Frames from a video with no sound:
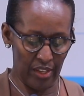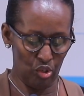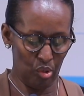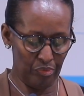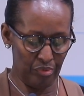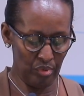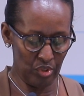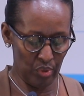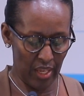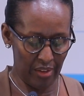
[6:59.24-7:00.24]
and hopeful
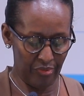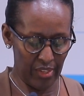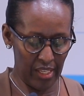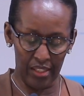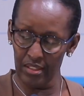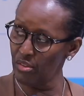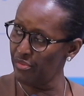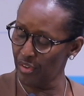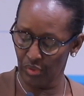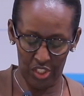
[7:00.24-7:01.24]
to have laid the
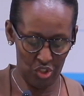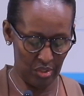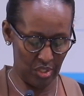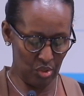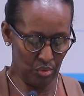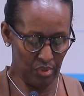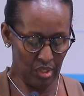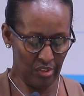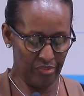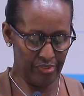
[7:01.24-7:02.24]
foundation stone
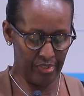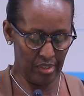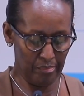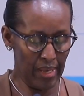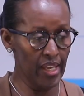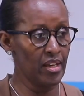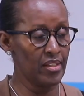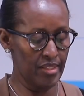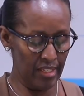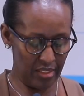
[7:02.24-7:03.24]
of My
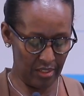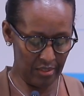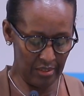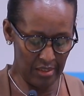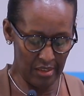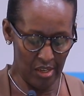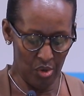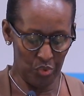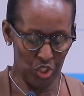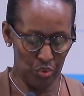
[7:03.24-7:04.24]
Heart Center,
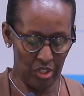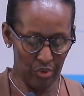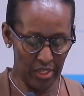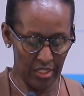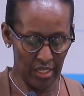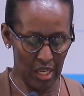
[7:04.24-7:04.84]
which will render